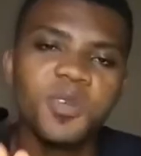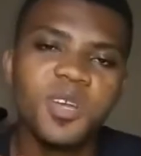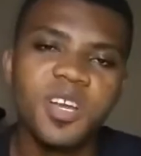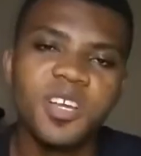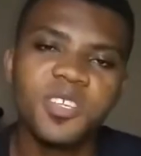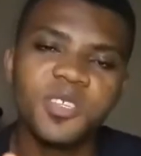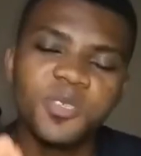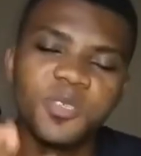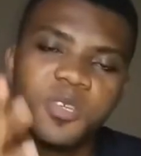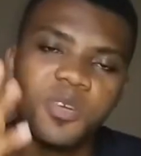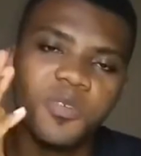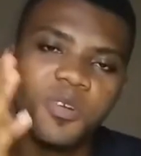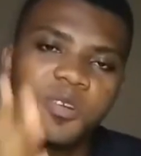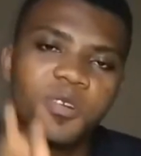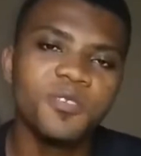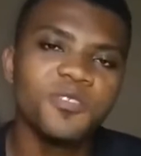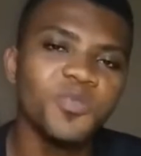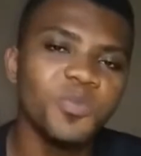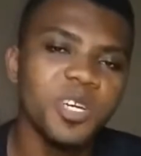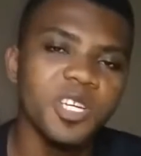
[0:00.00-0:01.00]
guys, you're
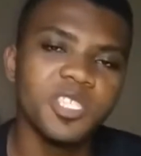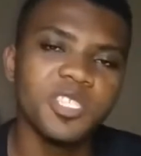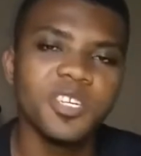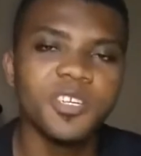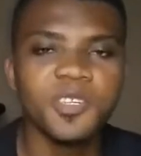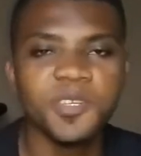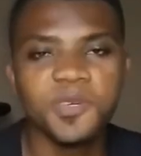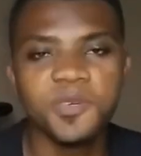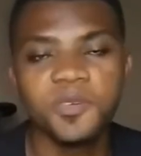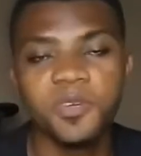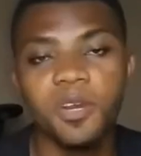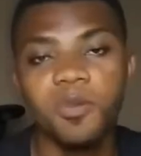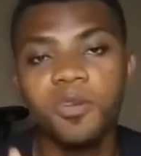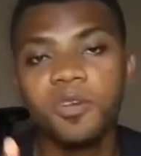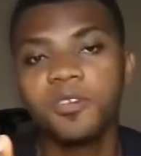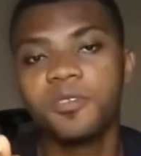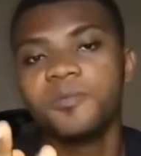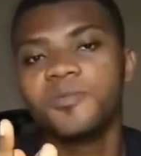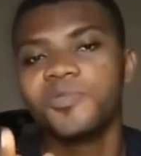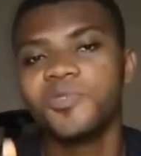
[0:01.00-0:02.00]
welcome to my channel. You're
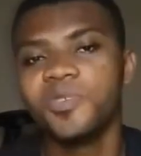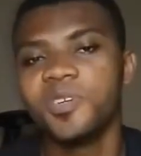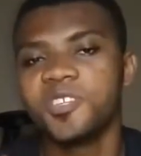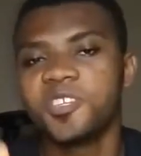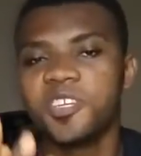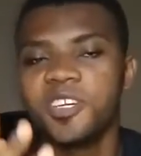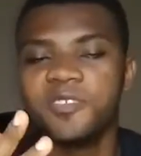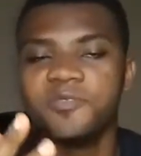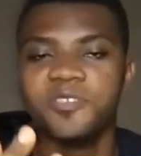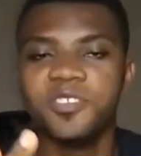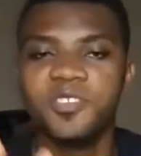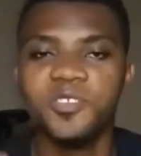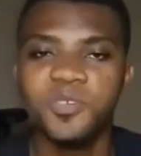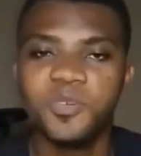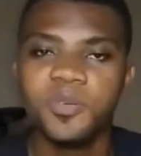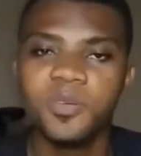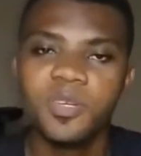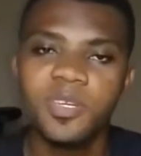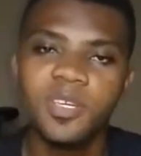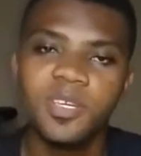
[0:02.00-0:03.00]
welcome to another
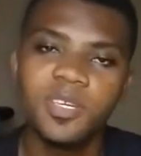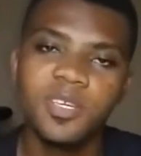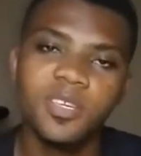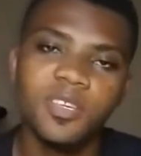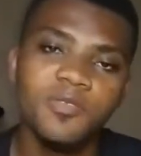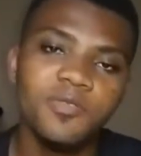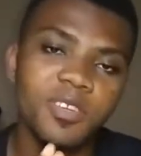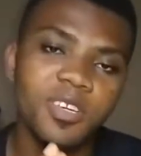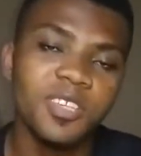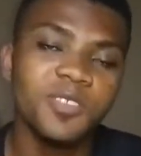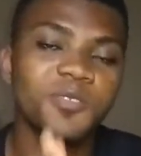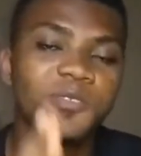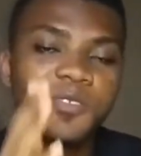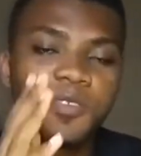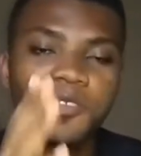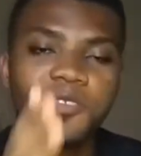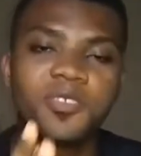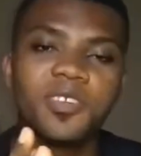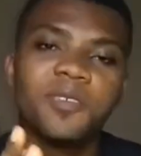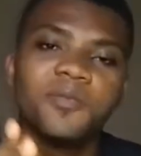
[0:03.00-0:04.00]
video. If you're here to
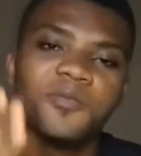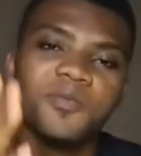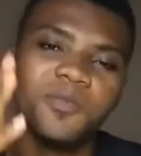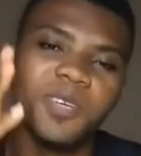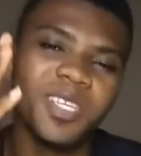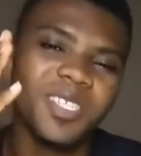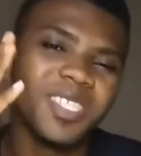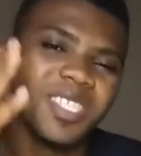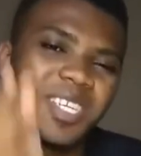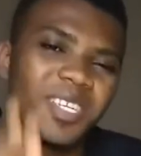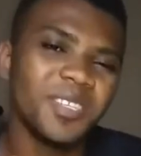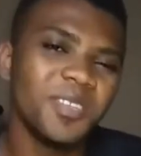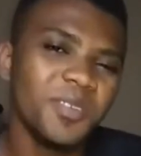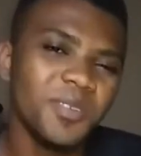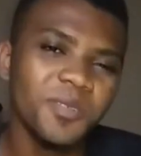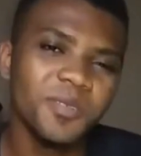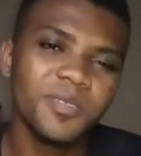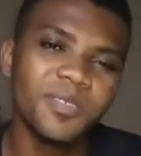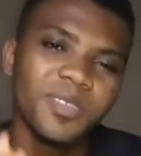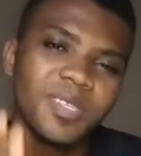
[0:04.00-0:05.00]
subscribe to my
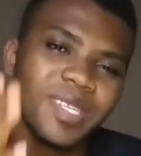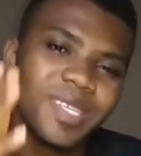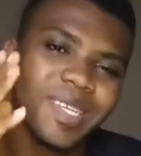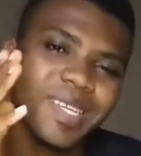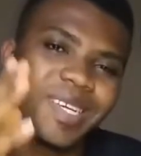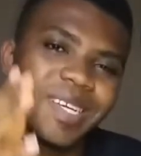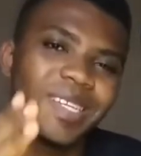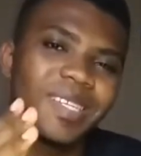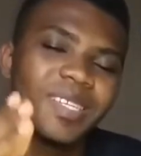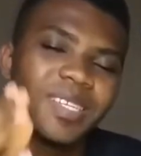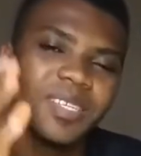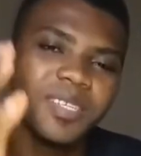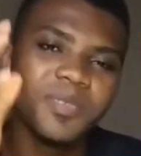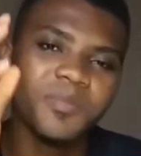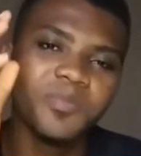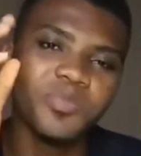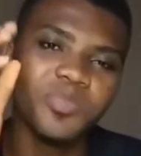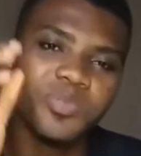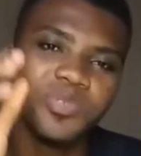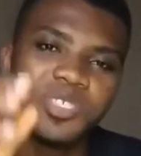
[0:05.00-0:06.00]
channel,
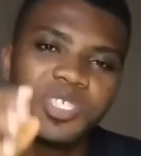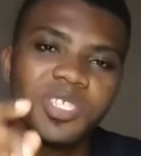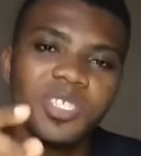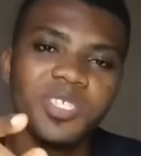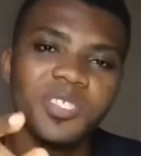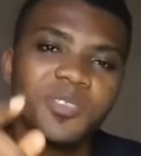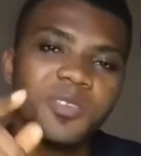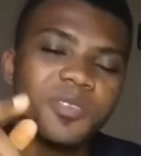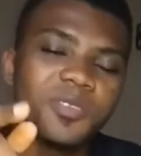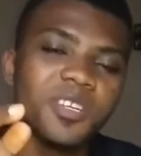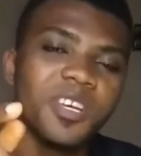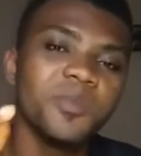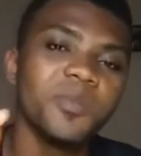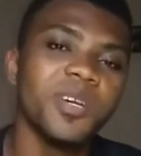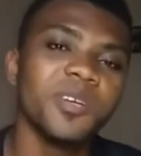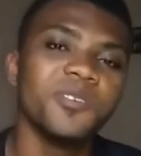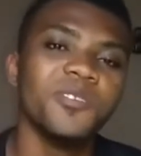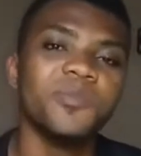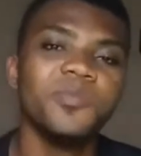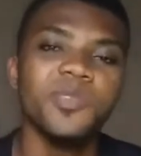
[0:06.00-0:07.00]
kindly push the subscribe
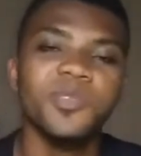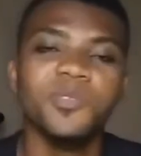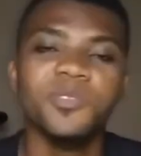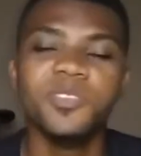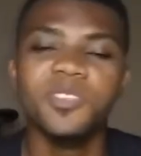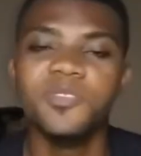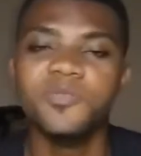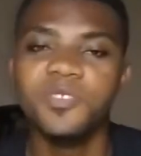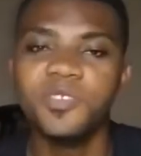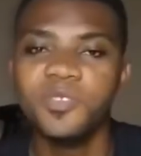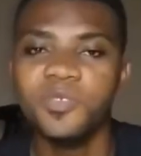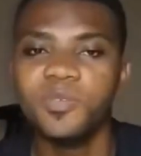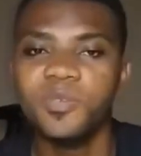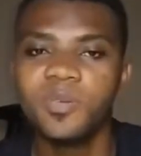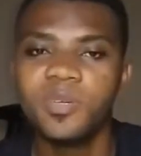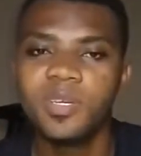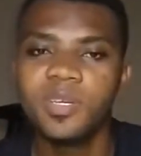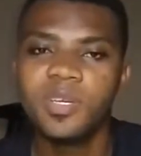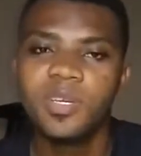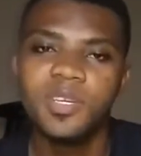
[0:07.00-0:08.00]
icon below this video,
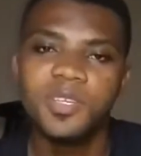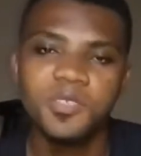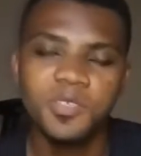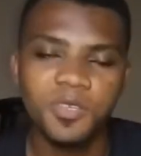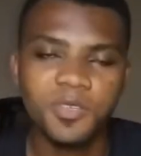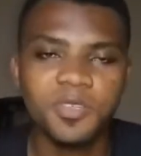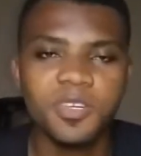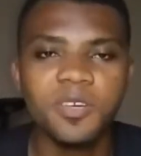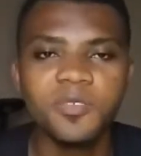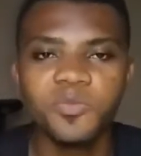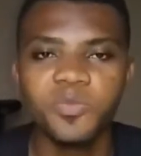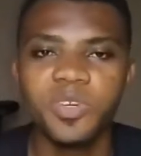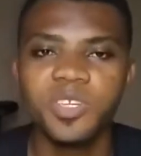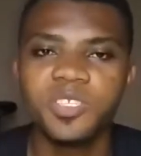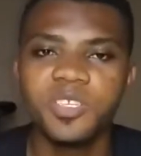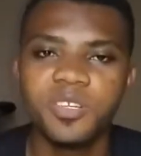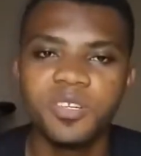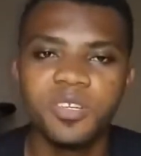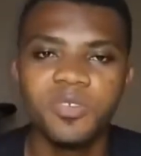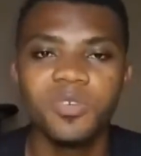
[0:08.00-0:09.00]
subscribe to my
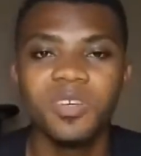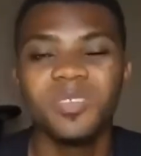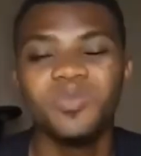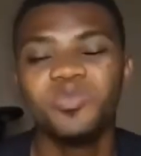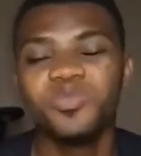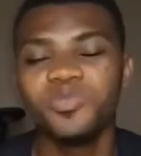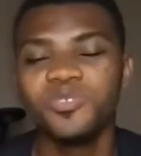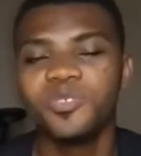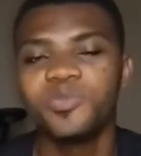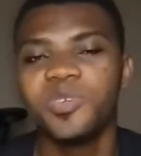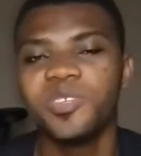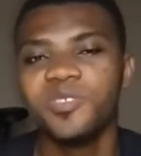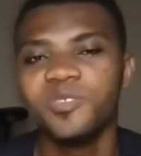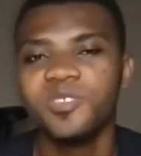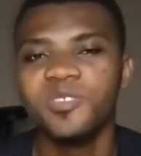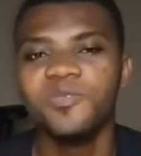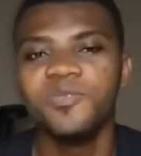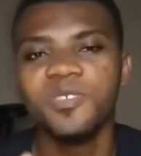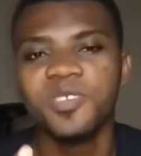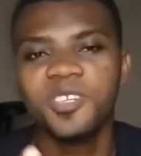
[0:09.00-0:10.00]
channel and push my
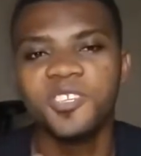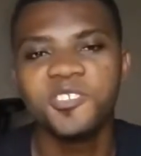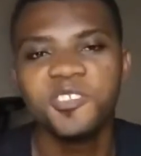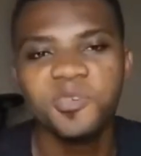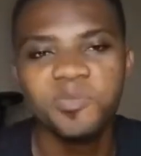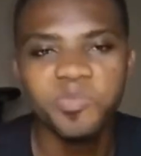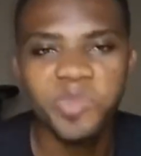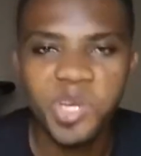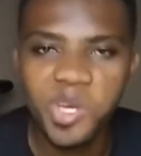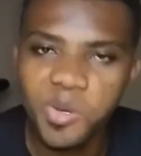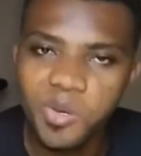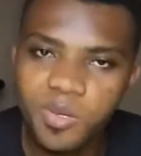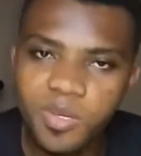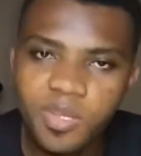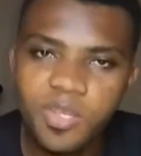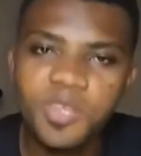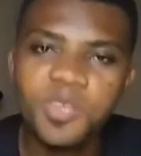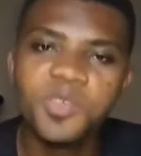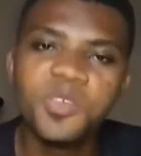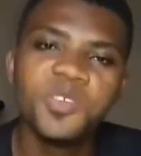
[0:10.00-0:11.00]
notification bell
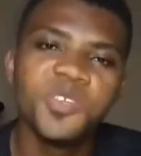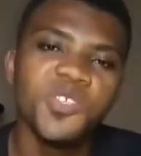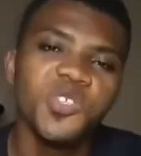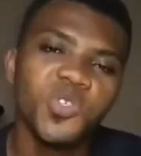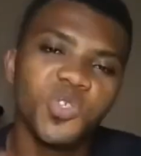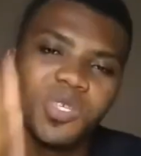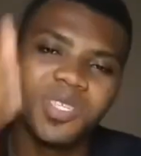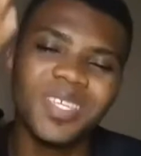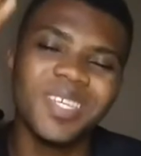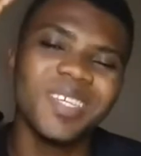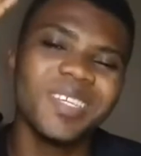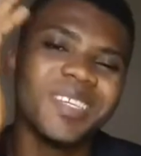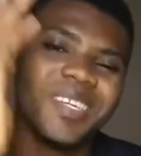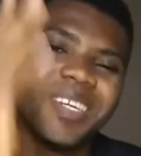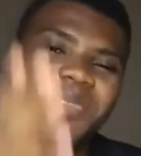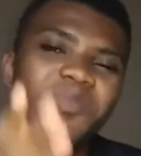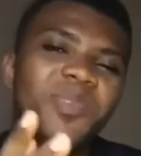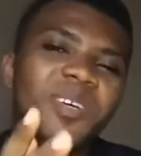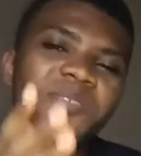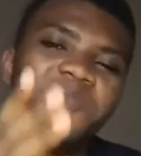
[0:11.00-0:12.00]
so you can
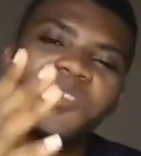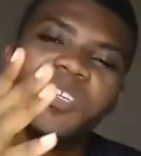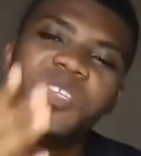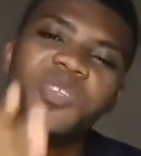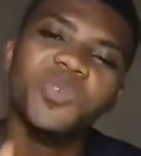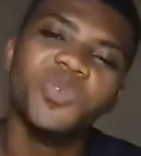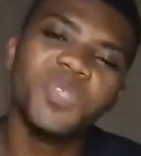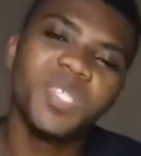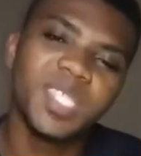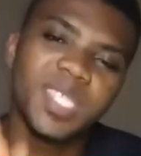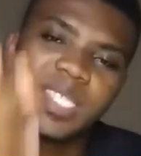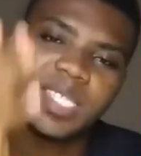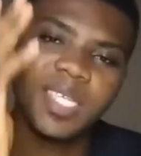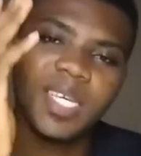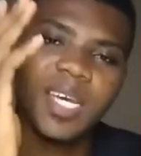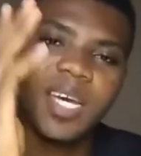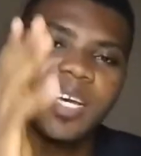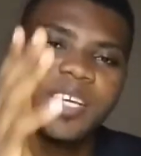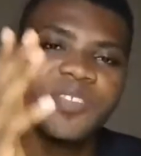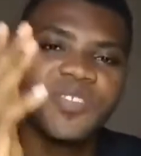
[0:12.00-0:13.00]
get my videos
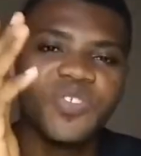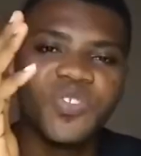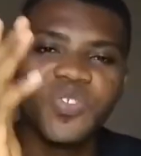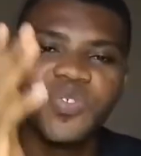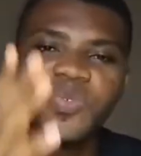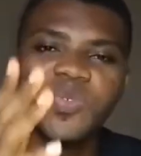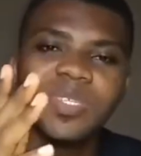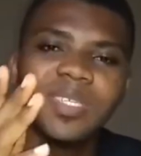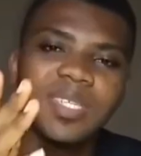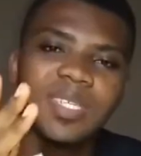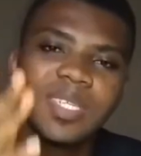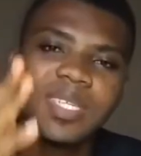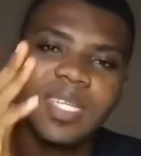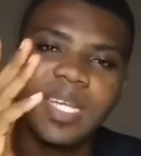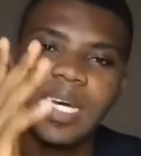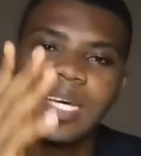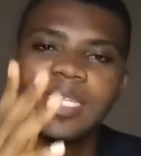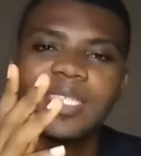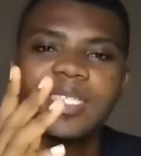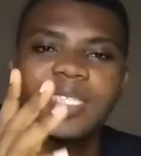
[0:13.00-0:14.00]
as soon
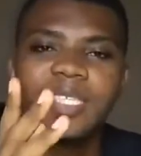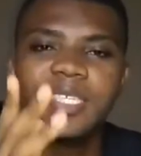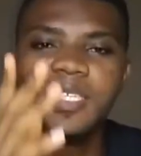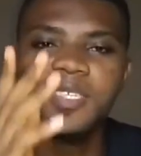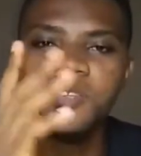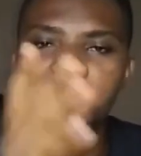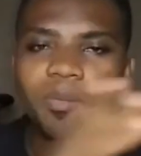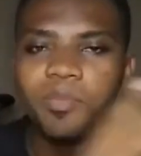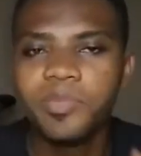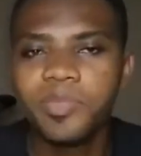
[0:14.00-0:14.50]
as they drop.